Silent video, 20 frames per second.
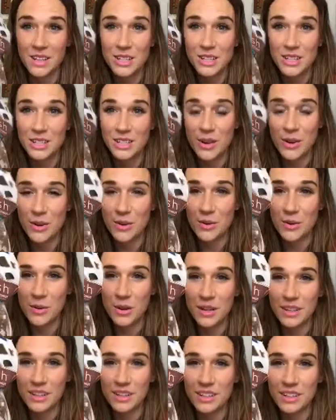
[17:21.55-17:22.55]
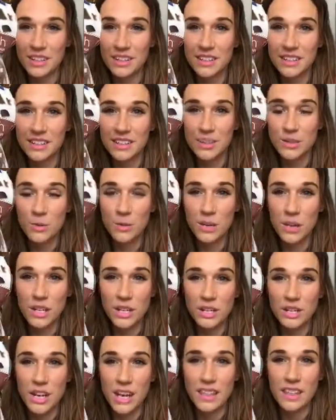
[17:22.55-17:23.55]
So you'll want to
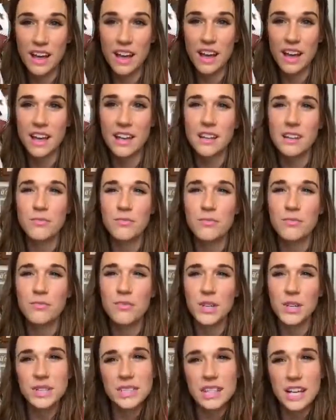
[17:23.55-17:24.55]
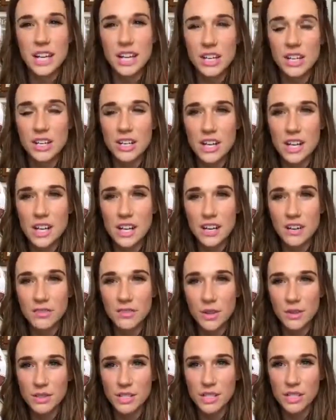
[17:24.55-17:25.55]
try that, and it feels like you're eating
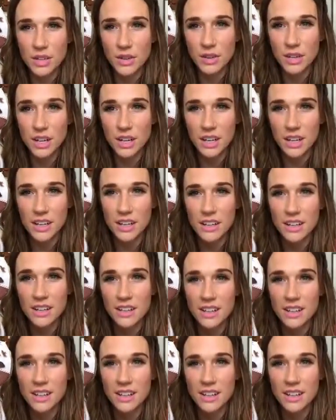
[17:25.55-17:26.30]
frozen yogurt